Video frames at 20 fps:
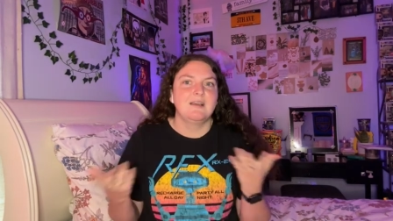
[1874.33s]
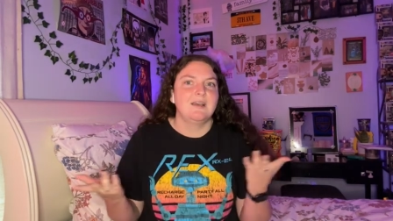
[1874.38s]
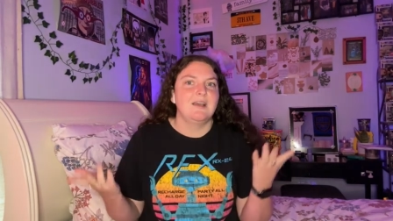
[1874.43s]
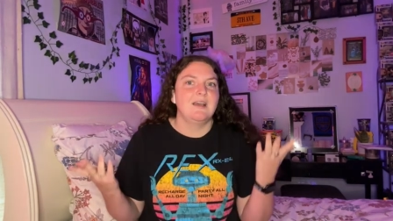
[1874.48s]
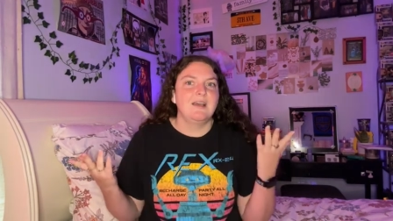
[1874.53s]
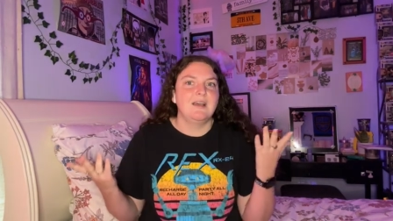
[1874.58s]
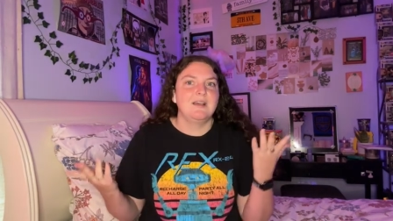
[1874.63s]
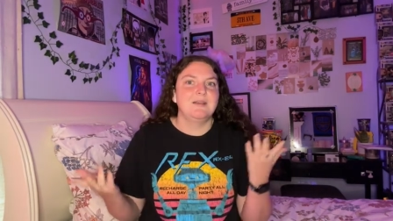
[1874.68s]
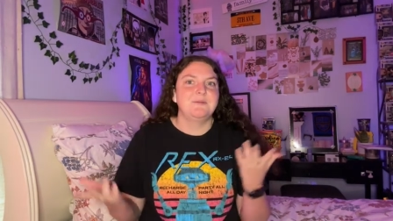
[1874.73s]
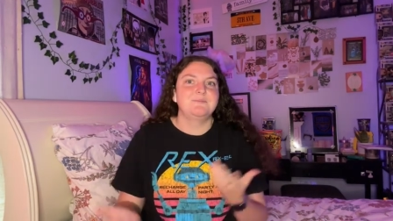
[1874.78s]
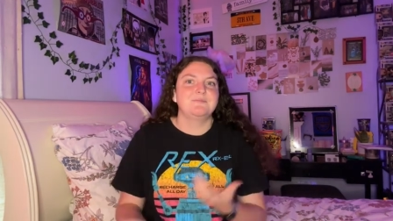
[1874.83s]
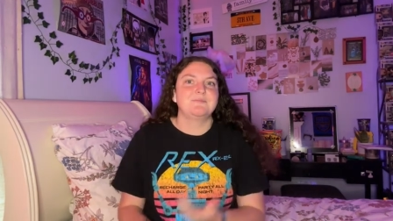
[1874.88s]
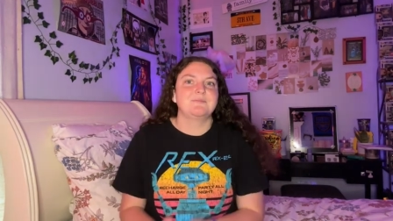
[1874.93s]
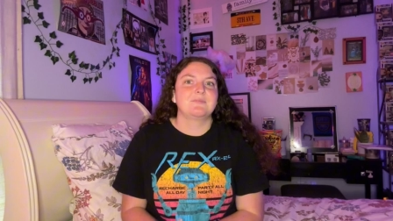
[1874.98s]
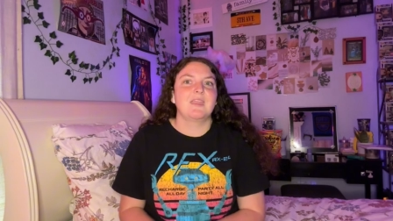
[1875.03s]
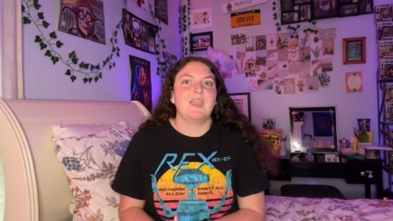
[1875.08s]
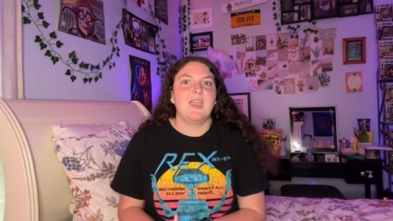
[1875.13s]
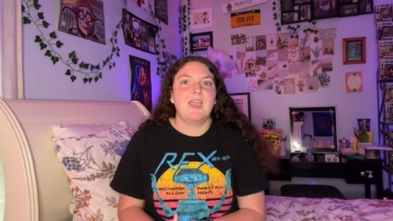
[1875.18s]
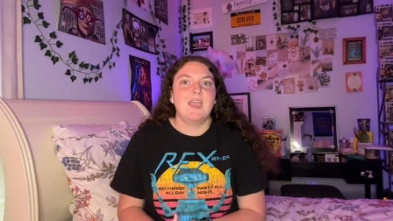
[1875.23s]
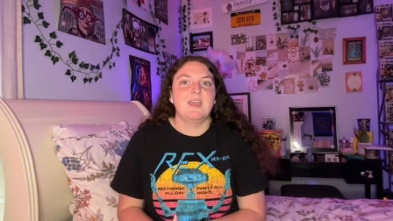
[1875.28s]
um,
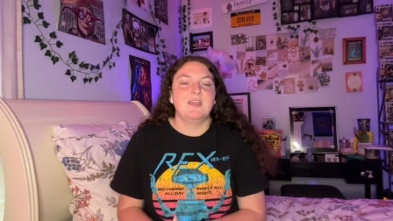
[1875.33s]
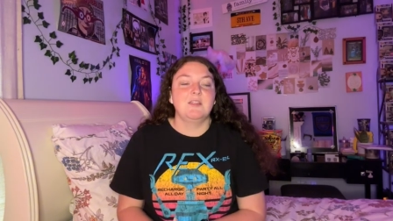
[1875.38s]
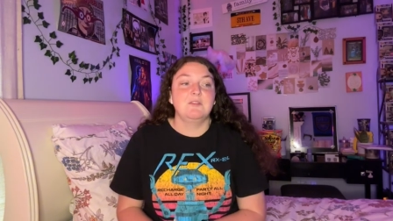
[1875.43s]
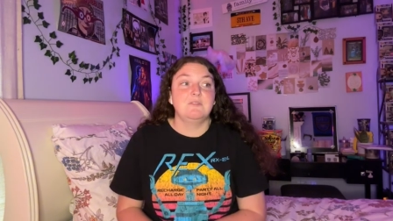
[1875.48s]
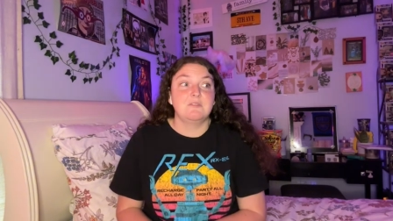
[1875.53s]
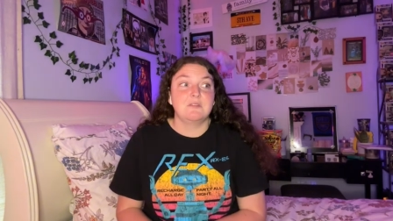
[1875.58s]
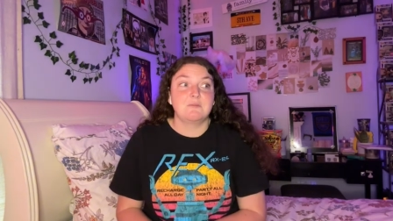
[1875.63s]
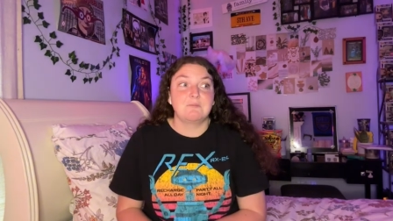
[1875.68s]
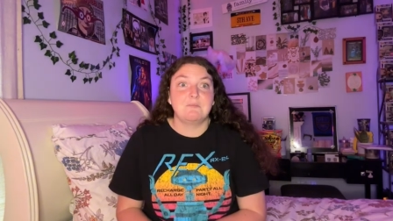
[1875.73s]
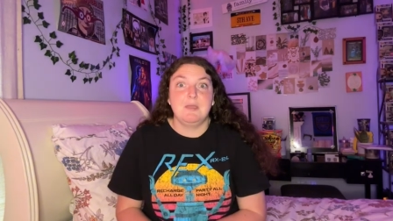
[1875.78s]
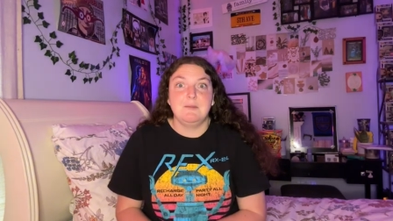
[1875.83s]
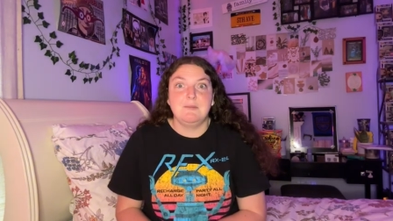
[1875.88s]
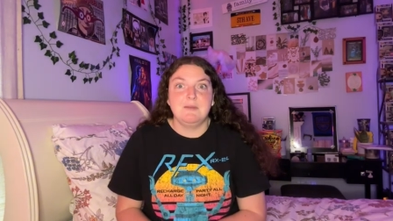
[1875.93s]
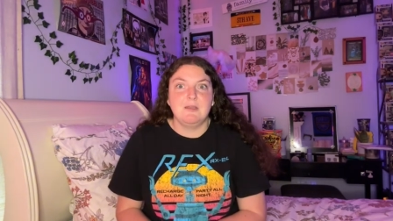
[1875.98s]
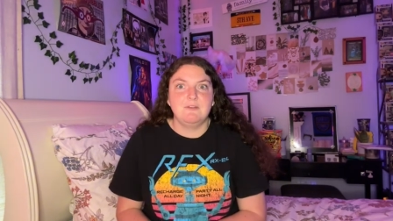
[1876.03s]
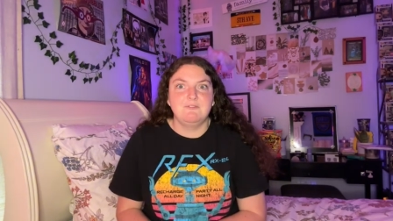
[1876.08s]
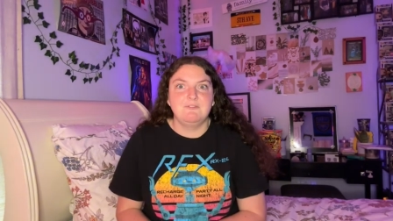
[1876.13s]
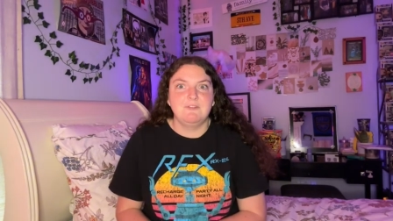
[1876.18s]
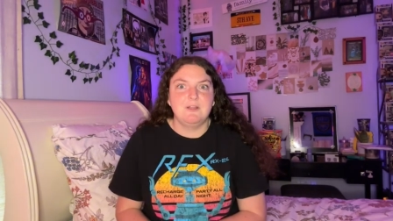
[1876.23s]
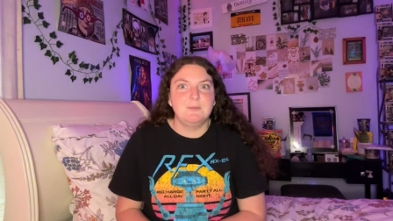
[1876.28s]
and maybe
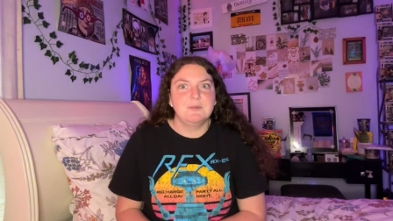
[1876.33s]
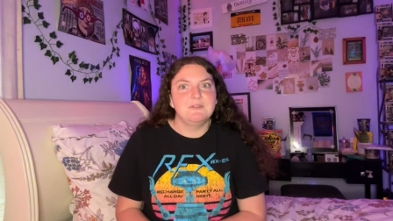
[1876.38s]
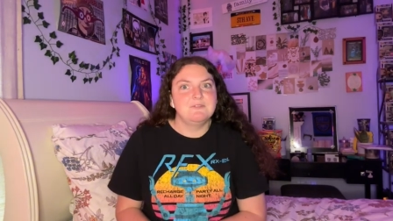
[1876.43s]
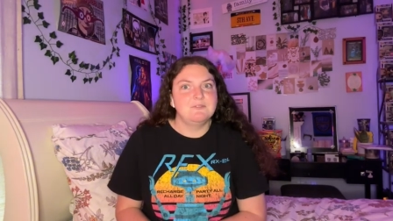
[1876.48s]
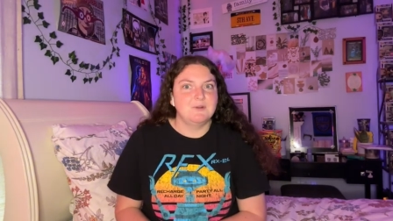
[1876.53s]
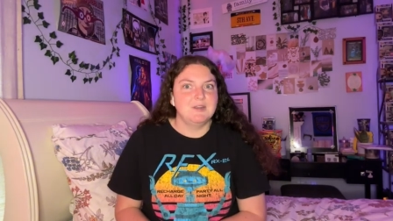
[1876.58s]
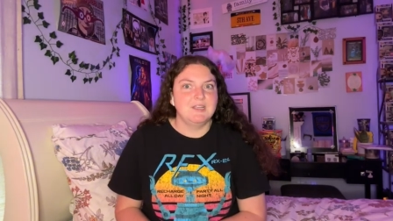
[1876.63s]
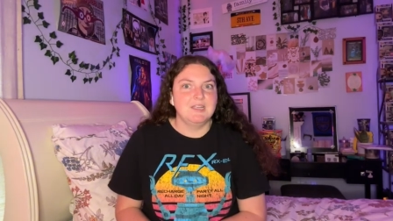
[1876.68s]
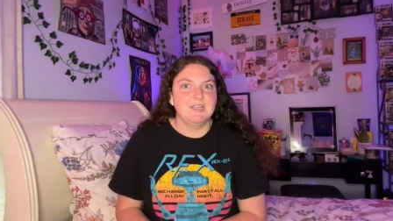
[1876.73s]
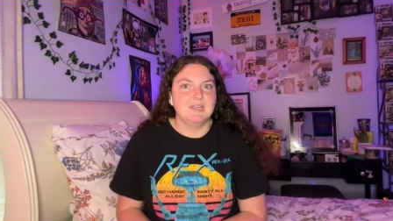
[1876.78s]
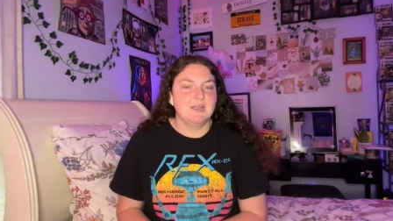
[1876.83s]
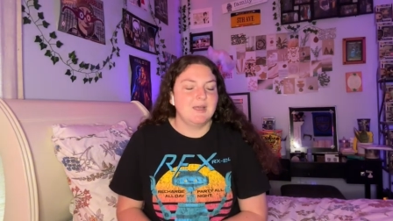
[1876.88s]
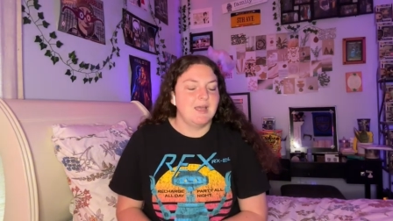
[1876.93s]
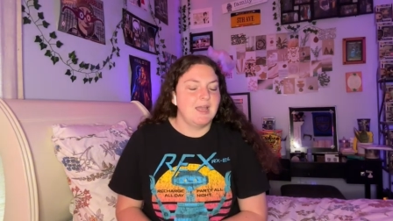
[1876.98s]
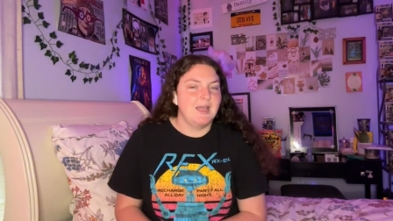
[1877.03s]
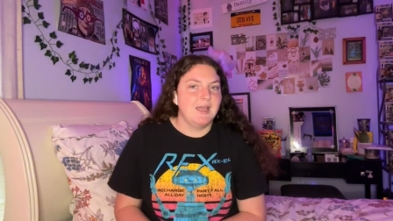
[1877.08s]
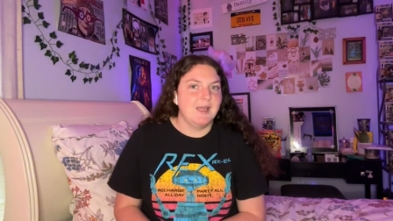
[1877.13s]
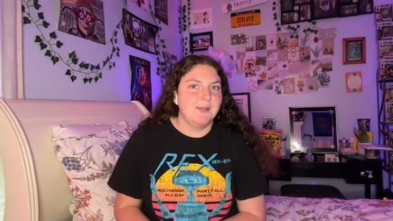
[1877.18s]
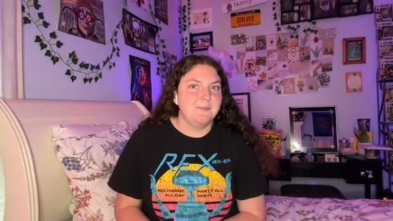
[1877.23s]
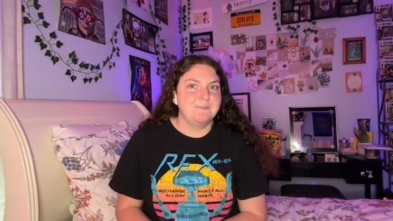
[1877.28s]
I'll film it for you.
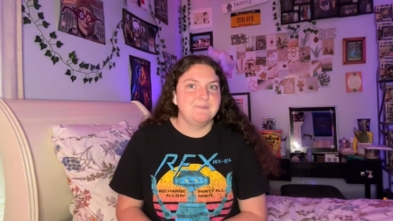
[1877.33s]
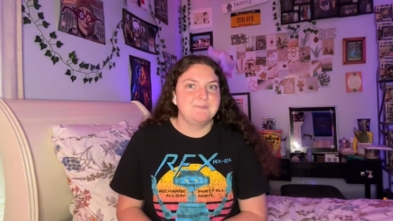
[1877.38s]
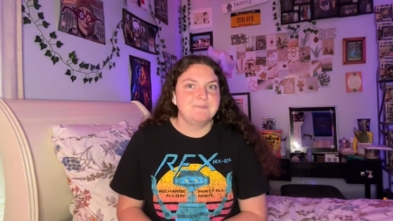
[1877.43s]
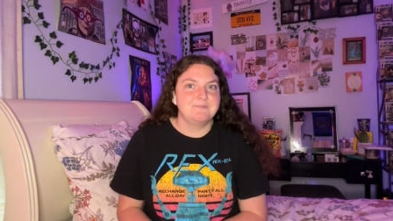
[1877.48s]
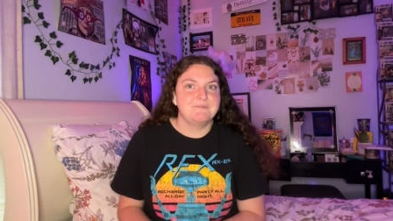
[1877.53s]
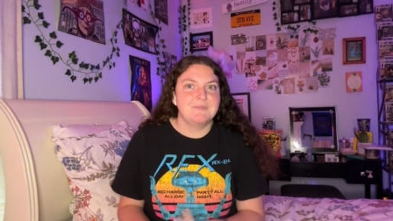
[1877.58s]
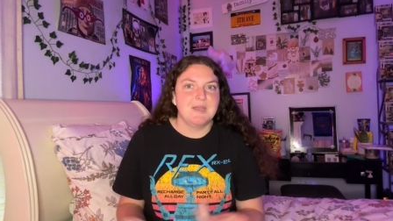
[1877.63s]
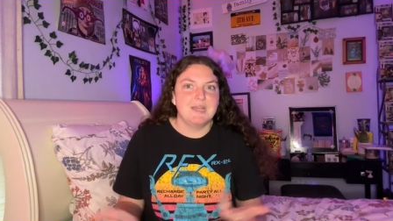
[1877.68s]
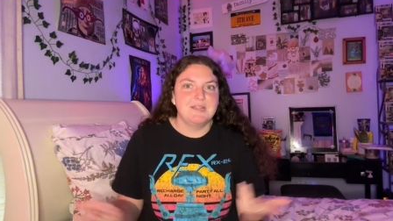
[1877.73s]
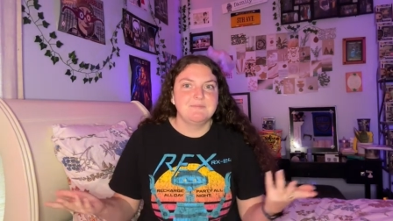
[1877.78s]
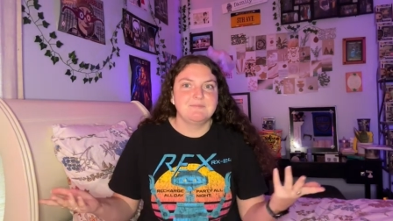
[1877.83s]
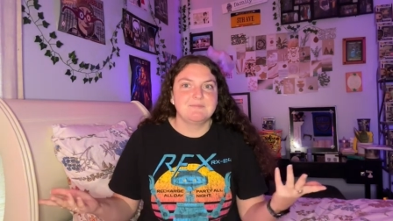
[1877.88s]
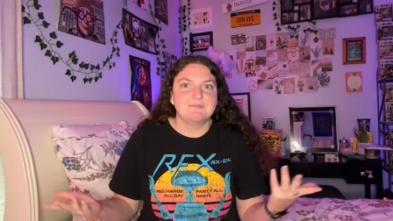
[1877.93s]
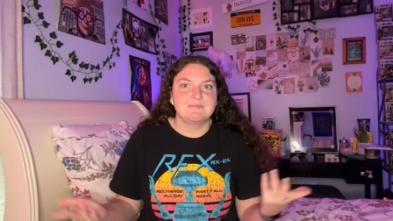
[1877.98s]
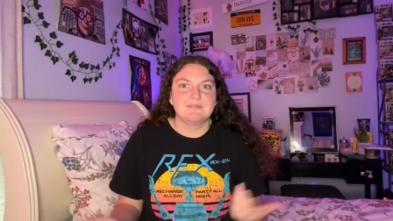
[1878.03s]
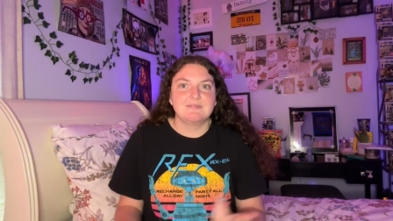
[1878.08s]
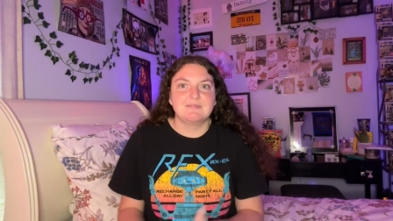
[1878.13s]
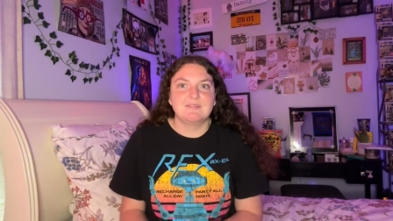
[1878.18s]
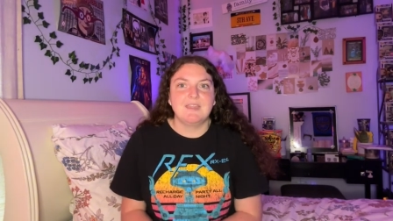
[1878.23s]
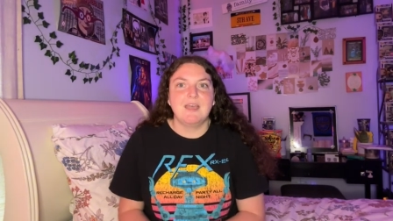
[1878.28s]
Um, but
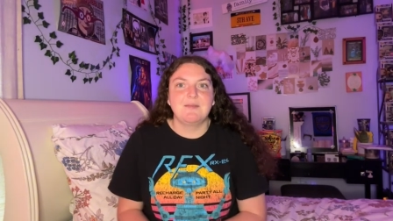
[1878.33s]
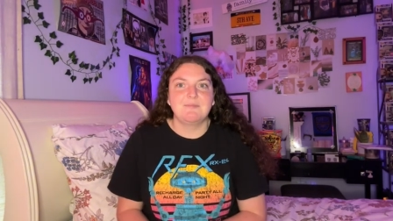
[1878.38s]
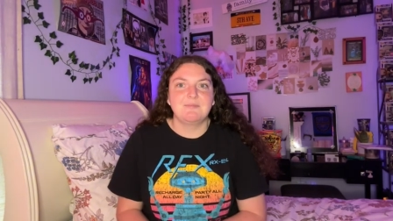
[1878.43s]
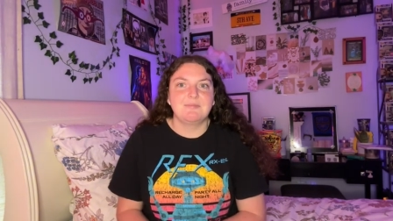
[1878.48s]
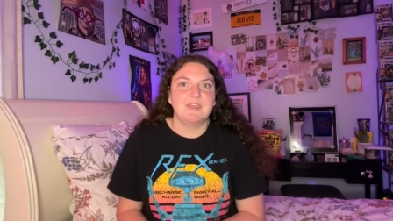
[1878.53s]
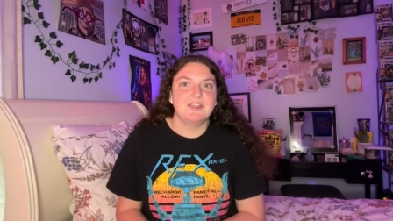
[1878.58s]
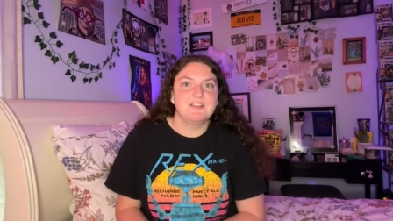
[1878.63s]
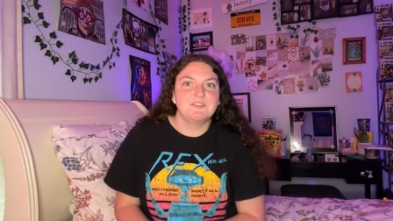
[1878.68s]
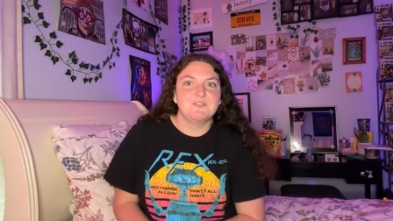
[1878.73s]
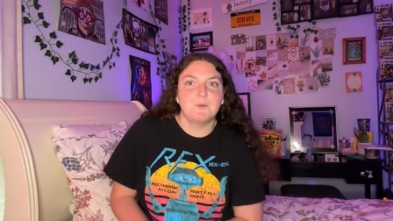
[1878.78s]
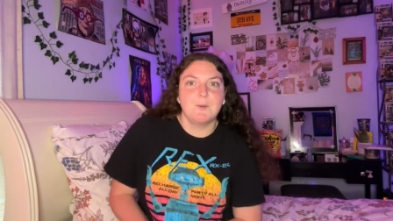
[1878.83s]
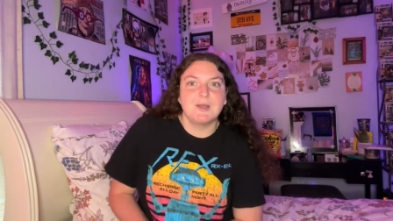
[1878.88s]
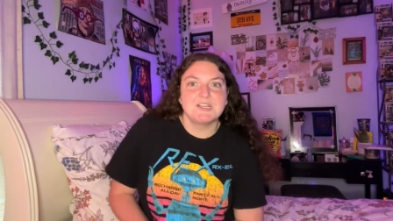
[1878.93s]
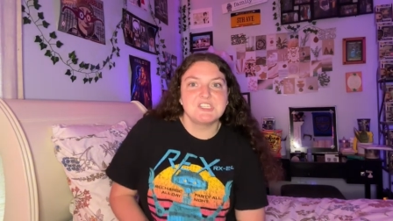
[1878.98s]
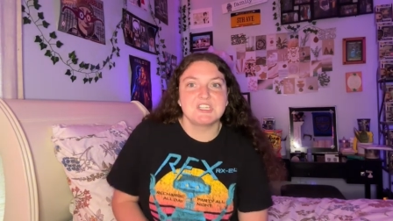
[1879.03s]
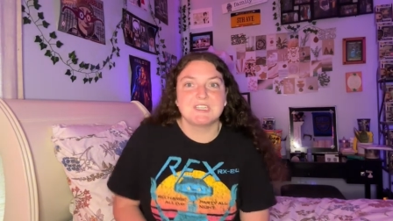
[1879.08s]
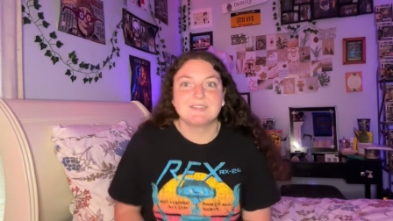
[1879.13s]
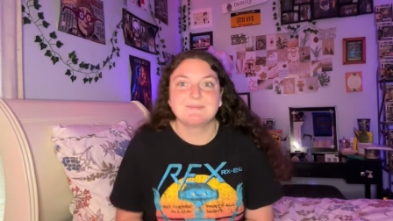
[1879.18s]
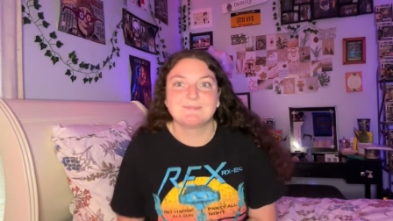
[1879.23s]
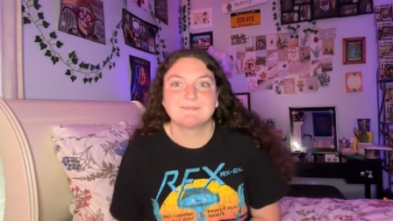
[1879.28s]
yeah, thanks for watching.